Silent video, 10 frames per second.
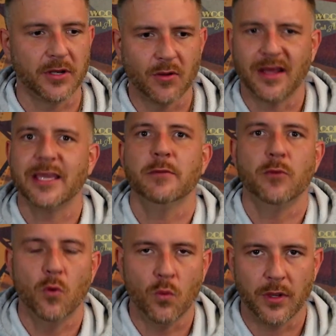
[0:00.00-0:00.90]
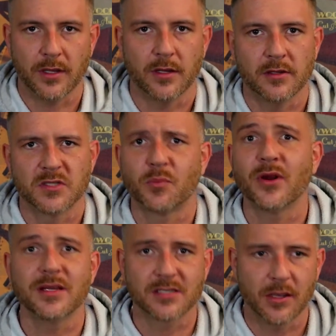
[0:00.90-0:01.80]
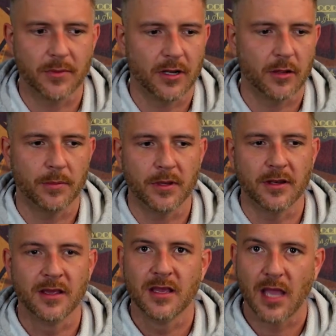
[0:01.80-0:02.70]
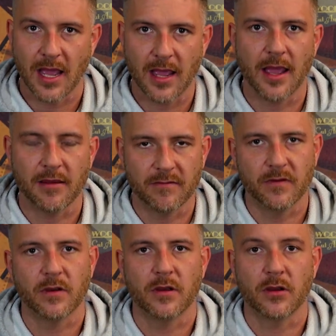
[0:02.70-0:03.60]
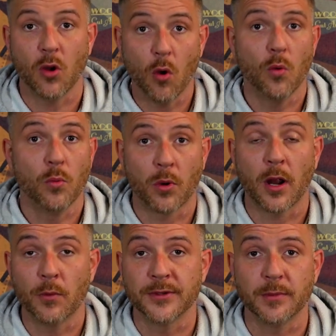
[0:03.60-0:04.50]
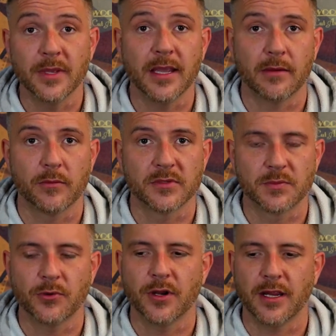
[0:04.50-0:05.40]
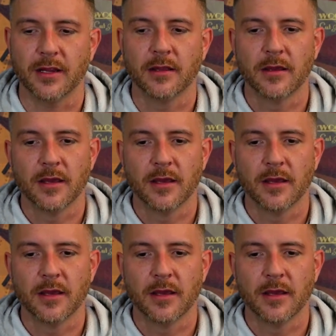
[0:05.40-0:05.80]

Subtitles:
I keep going. Spring's coming up, and I have a goal where I want to be at with spring.